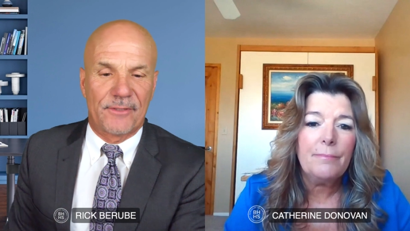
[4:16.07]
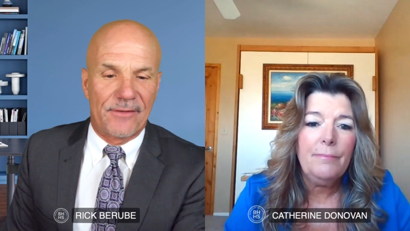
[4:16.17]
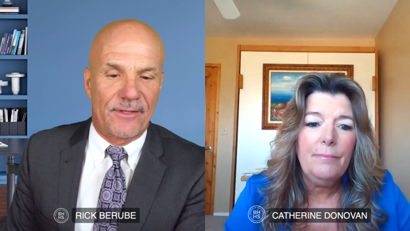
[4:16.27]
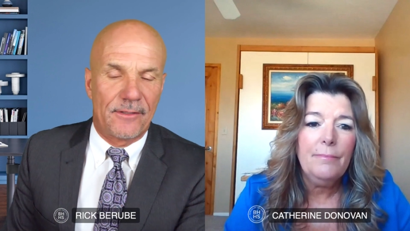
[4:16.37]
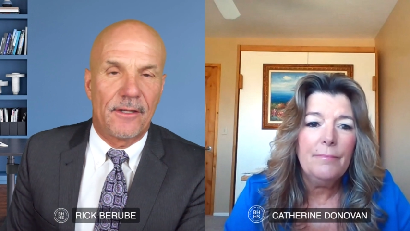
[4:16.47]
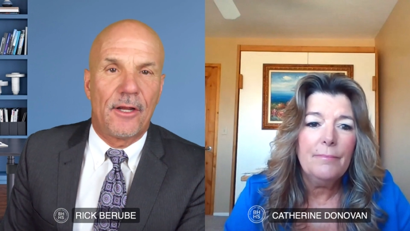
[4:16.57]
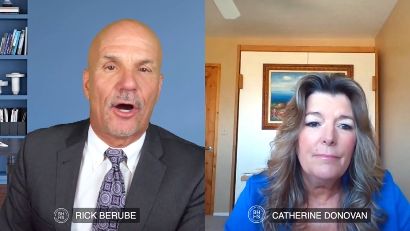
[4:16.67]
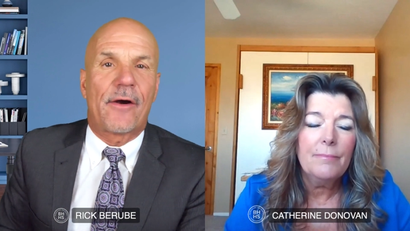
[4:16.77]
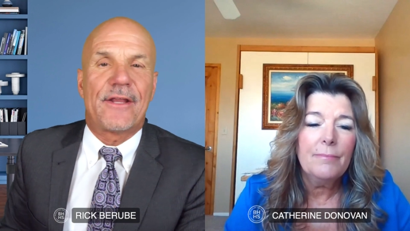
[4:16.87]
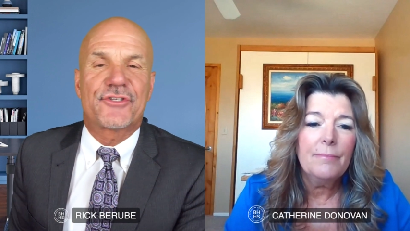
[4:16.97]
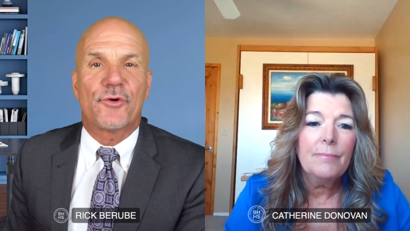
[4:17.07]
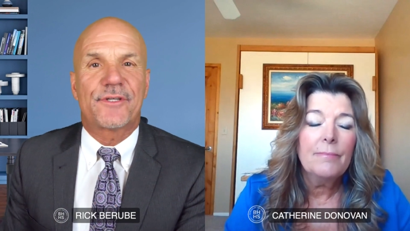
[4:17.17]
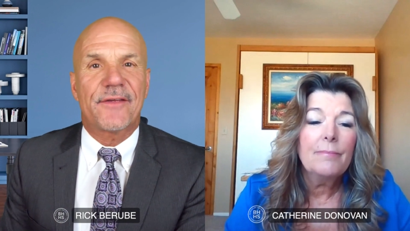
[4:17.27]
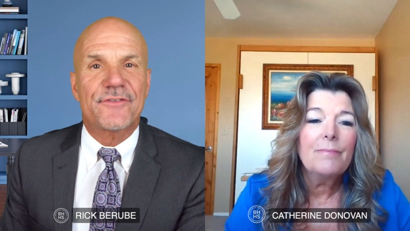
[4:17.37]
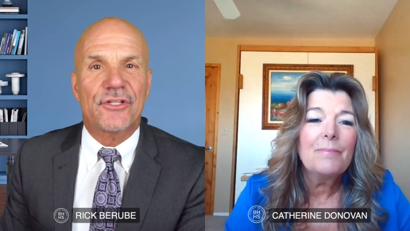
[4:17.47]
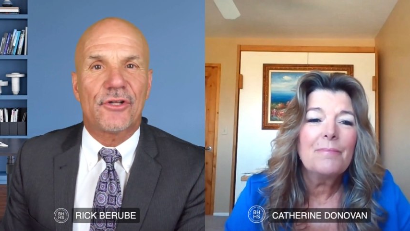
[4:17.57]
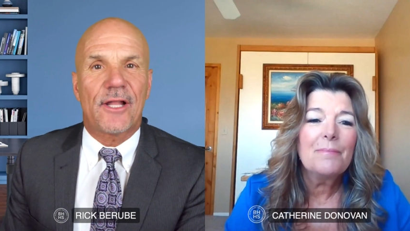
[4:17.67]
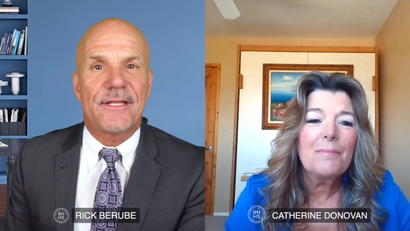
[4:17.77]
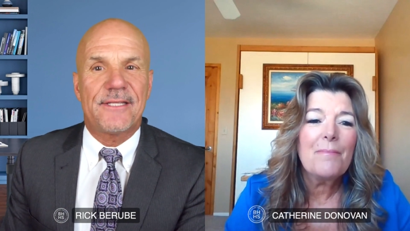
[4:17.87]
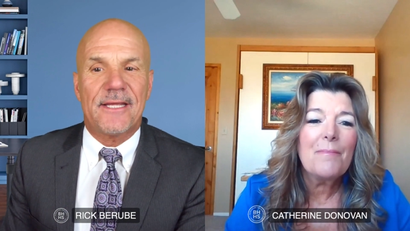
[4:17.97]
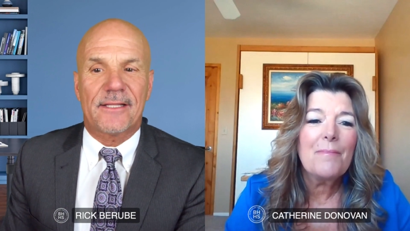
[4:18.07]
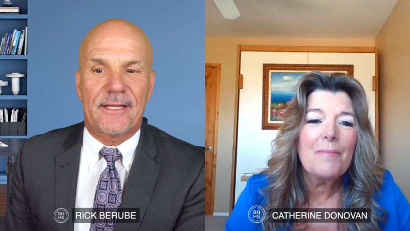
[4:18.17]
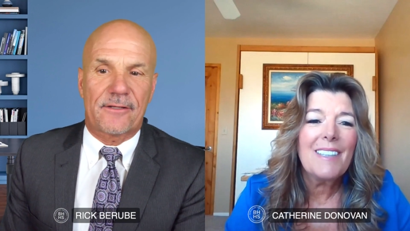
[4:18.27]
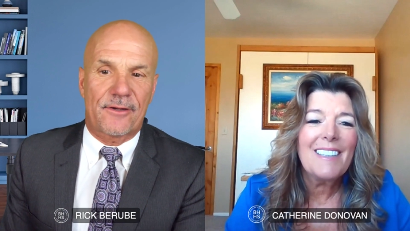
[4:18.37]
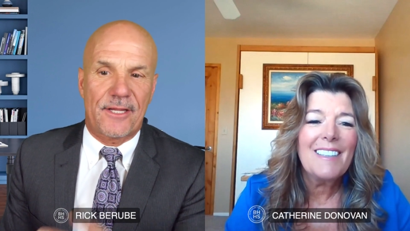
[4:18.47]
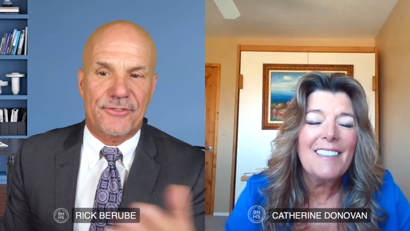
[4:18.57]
Speaker 1: love it. All right, so give us a little idea, like okay,